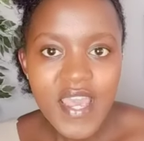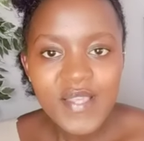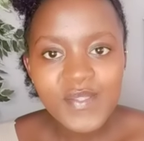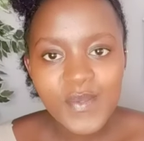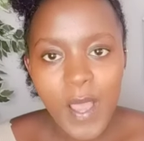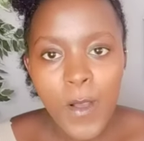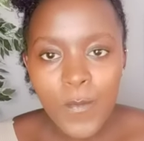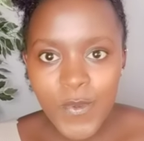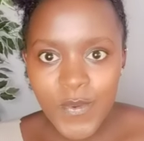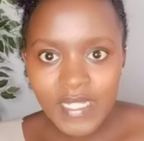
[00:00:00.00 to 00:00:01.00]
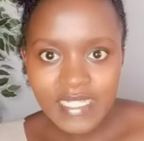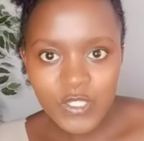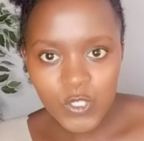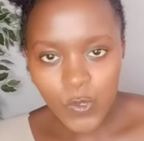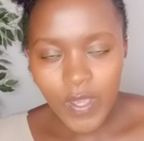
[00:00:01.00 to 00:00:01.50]
So I hope you will
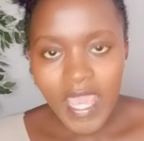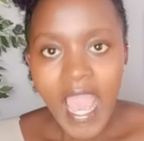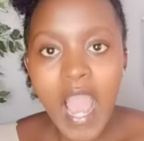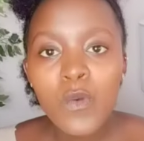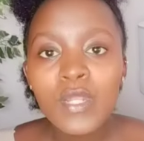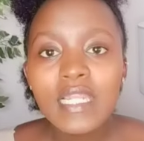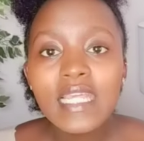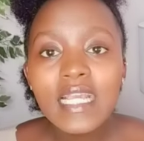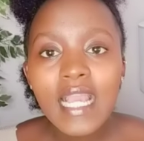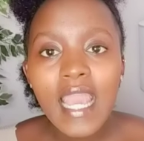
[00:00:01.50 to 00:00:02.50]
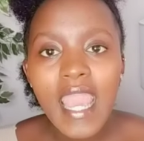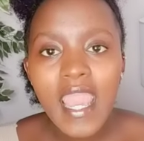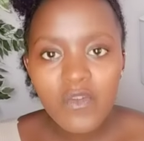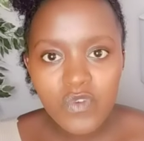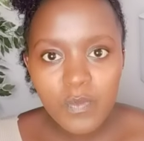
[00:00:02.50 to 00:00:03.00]
enjoy. I will link
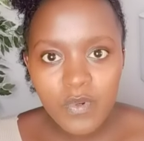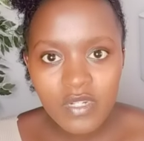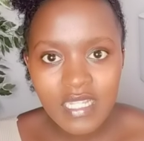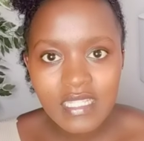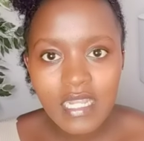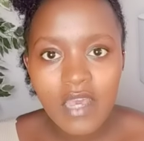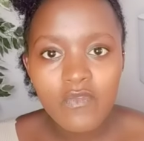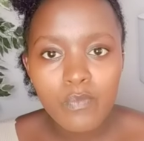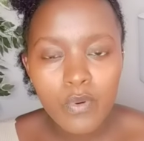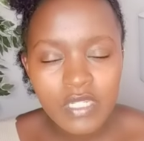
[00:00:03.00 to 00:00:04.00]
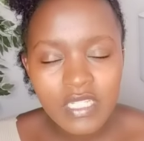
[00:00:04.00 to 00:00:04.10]
every product that I've bought.